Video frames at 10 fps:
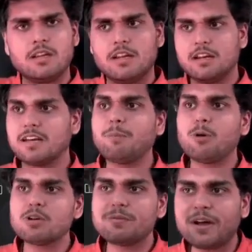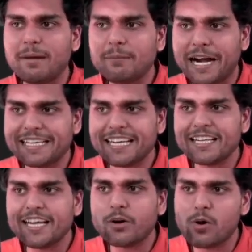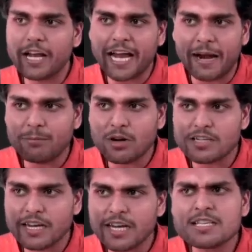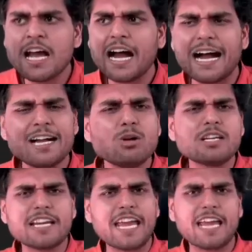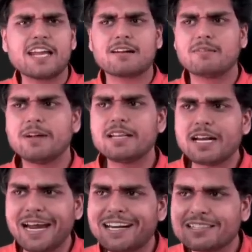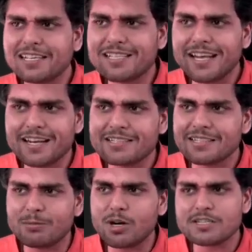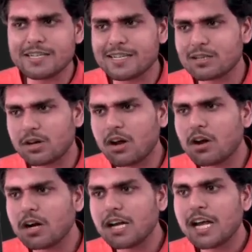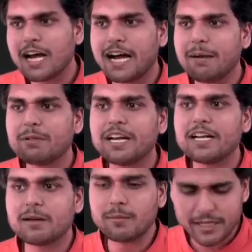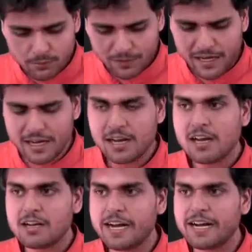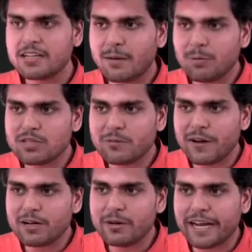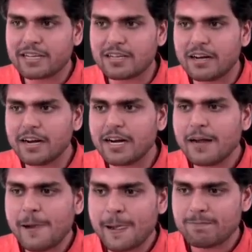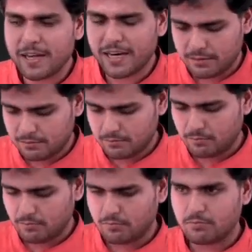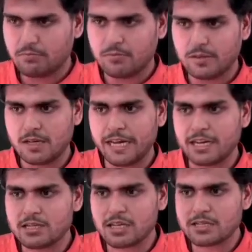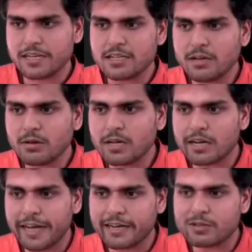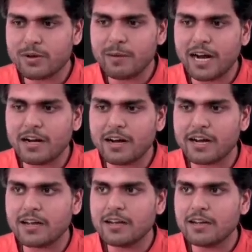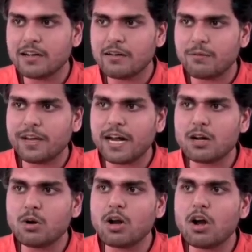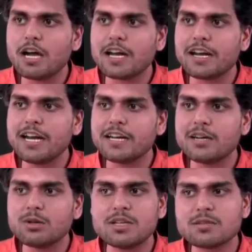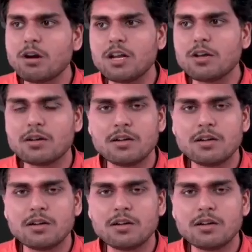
Suppose if I am writing the code app.js, I don't care whether x is there in sum.js or not. I am creating my new file, right? Suppose if I do x100, then I can just execute it. X will be 100. We are no longer related to this module.